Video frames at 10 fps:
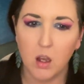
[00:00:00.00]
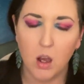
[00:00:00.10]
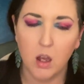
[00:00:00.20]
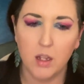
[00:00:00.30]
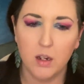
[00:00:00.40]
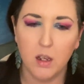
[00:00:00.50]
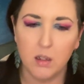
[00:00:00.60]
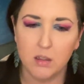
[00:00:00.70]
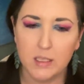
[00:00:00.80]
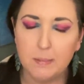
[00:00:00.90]
on
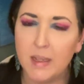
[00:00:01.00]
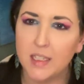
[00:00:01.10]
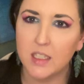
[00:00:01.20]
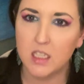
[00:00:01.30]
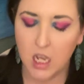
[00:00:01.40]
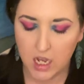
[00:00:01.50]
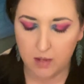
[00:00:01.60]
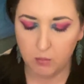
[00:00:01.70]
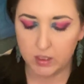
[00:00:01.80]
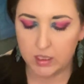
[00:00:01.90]
spending
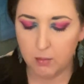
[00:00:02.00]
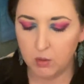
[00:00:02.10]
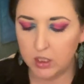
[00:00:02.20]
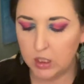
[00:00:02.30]
time with someone